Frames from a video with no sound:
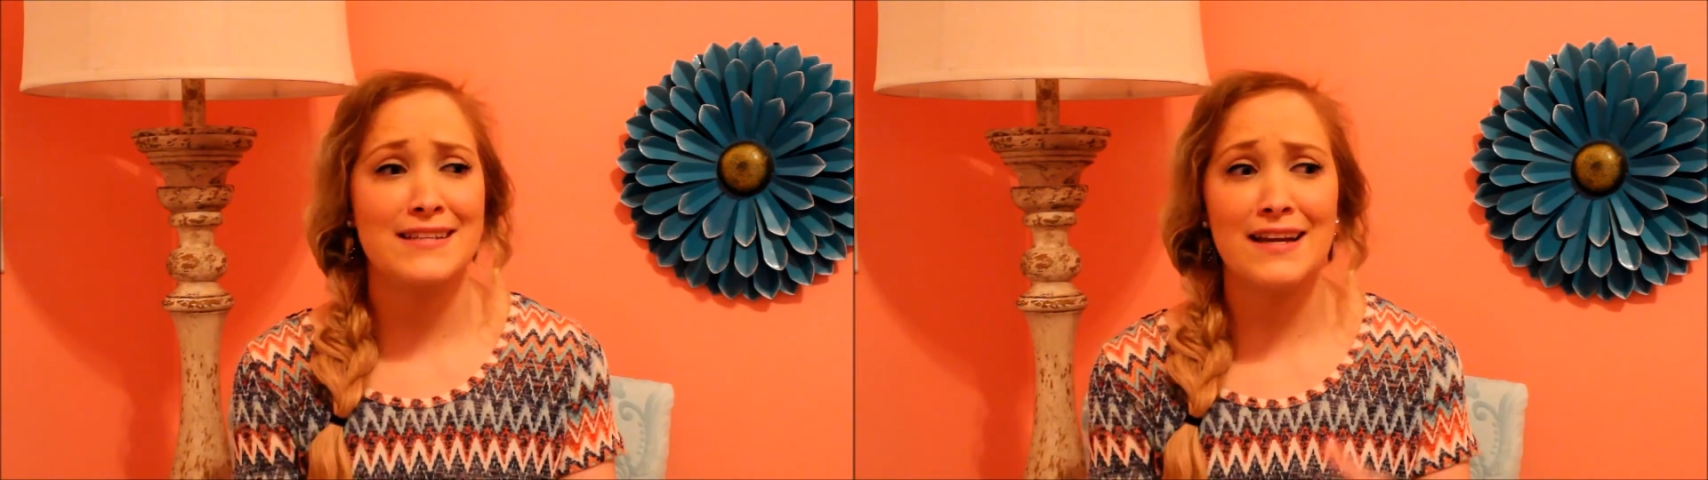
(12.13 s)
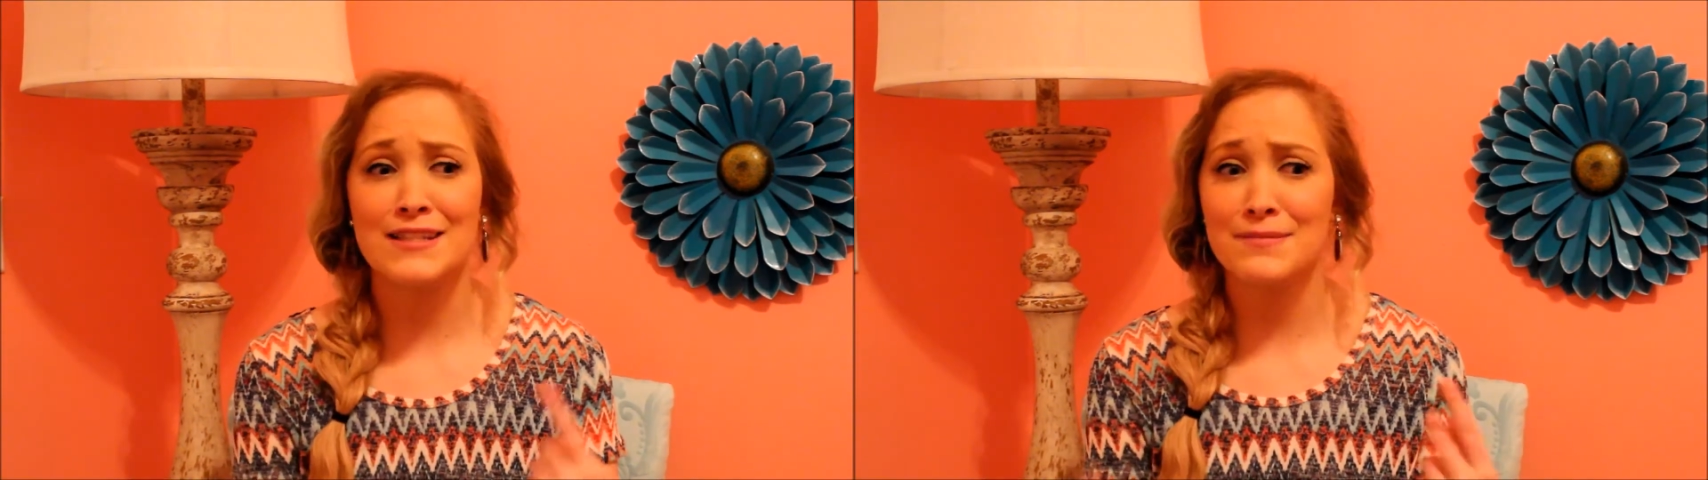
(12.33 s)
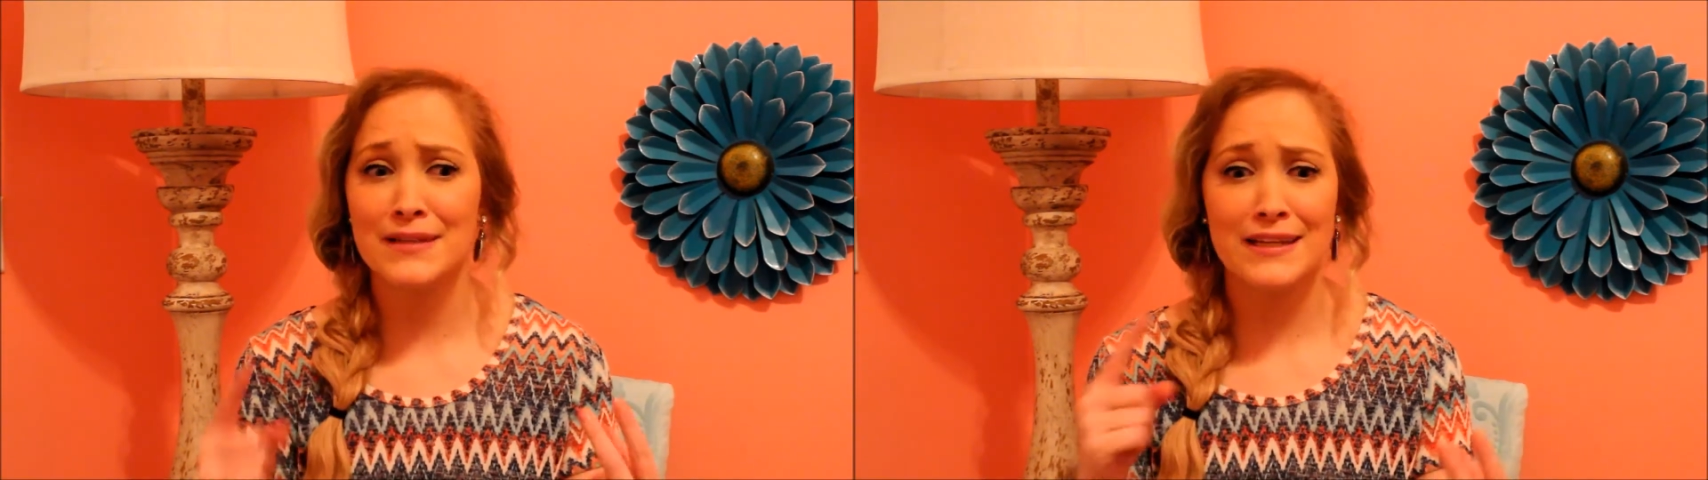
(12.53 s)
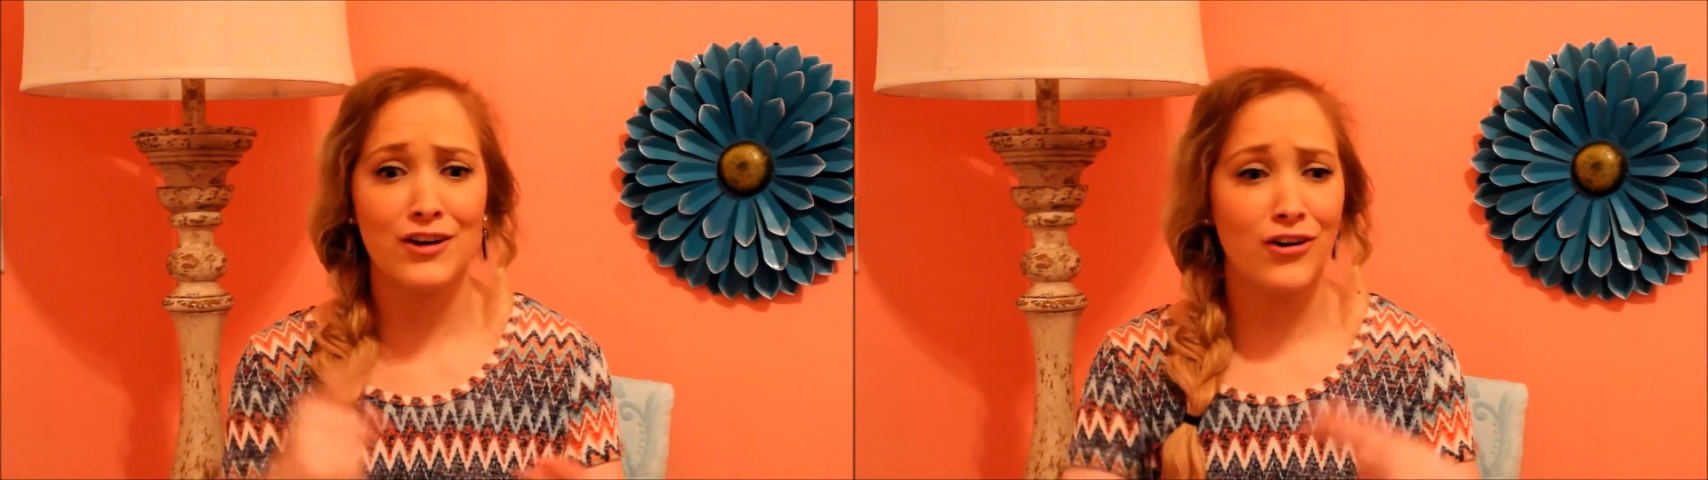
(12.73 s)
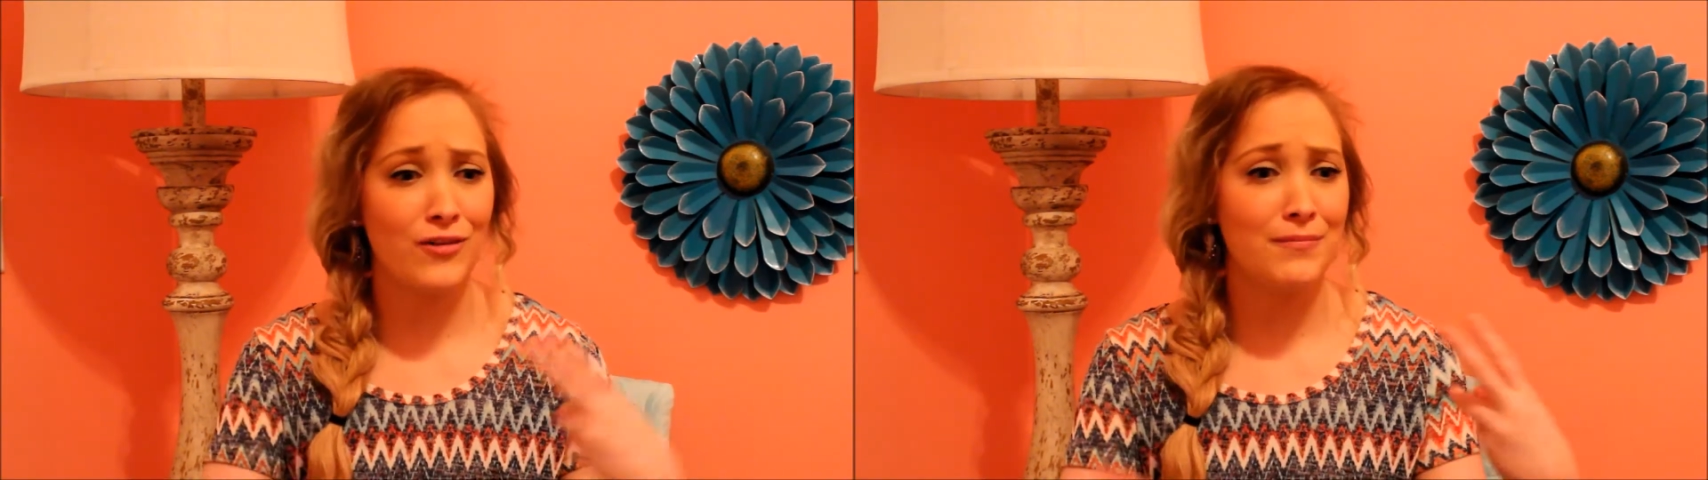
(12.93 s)
texted me,
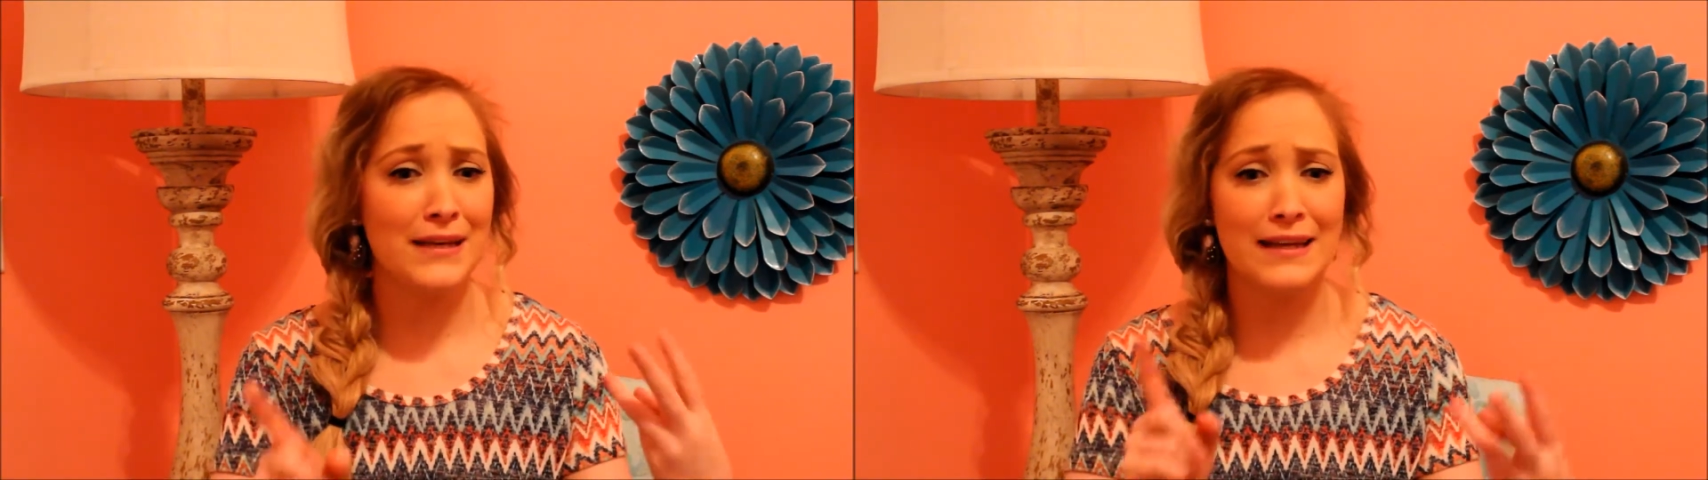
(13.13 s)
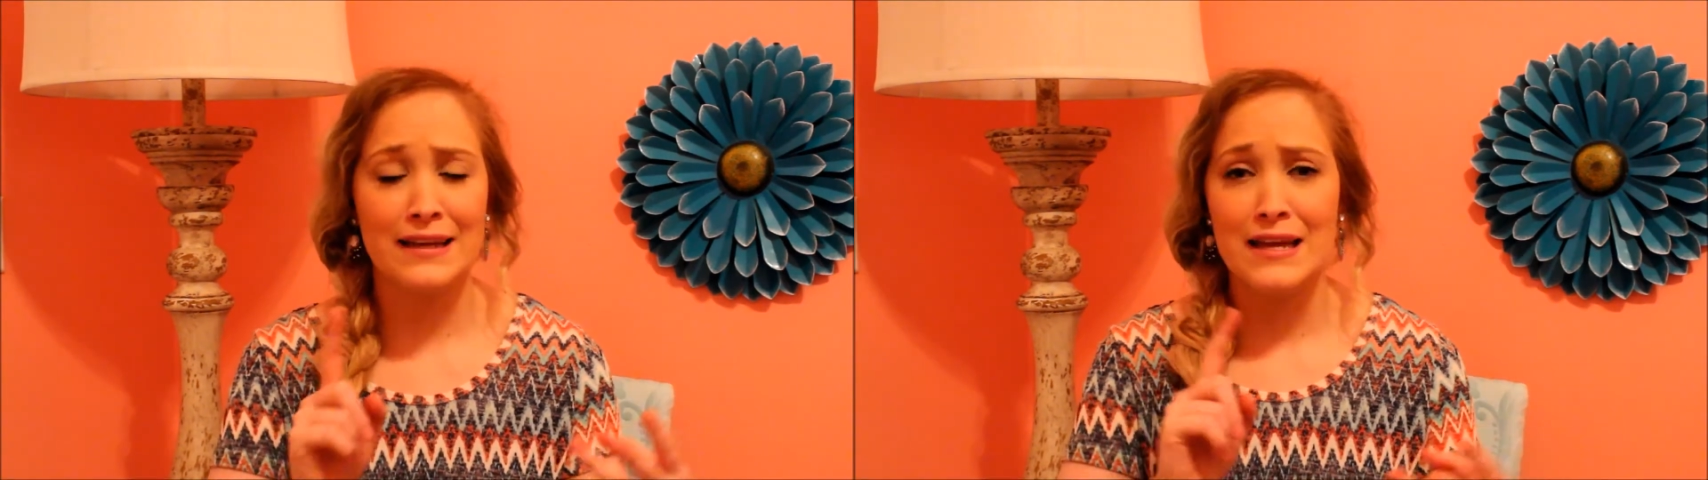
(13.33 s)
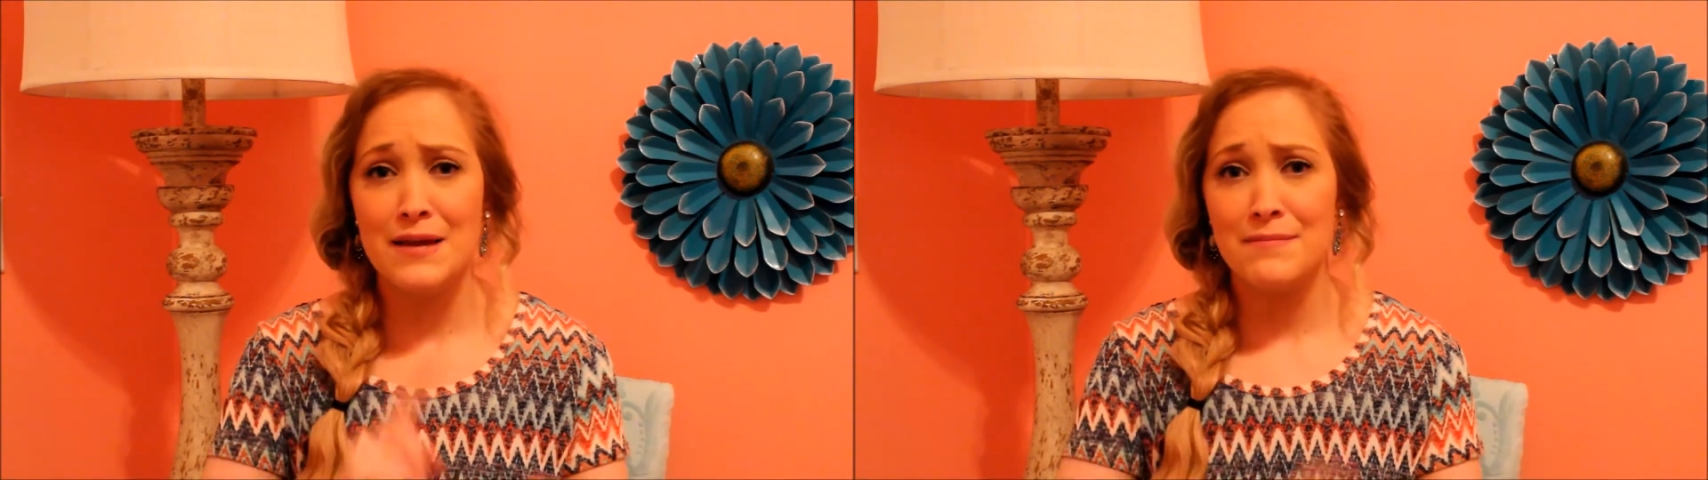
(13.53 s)
called me,